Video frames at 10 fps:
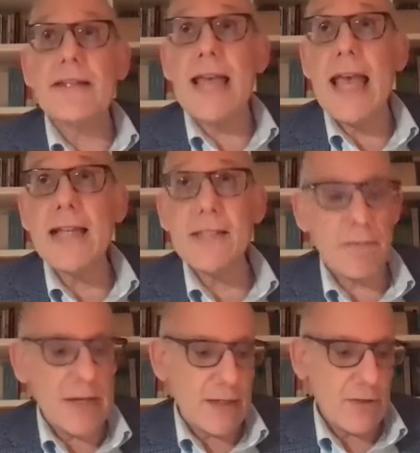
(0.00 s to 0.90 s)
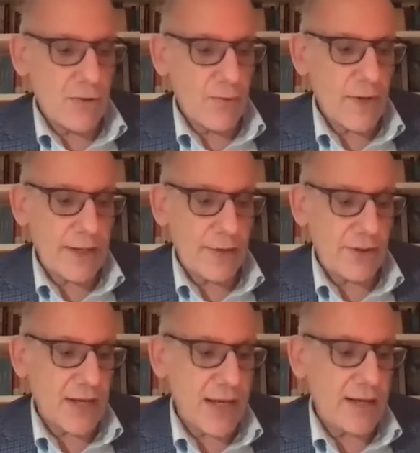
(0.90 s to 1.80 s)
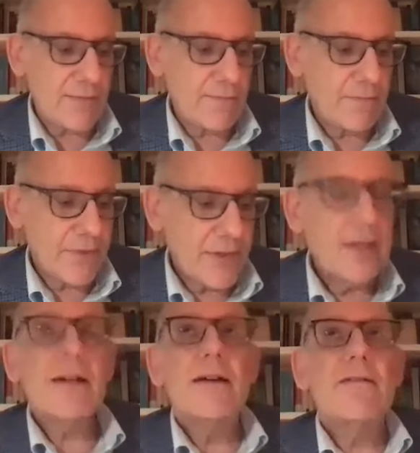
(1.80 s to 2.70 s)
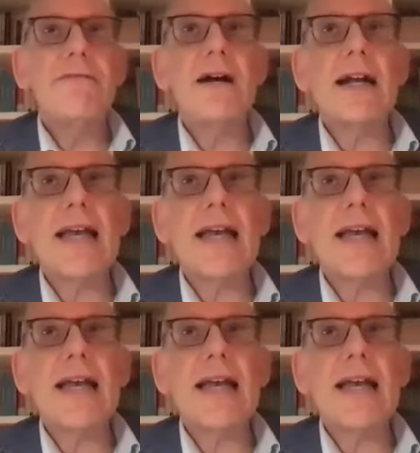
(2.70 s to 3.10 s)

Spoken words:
it's hate speech, Rachel said. Fuck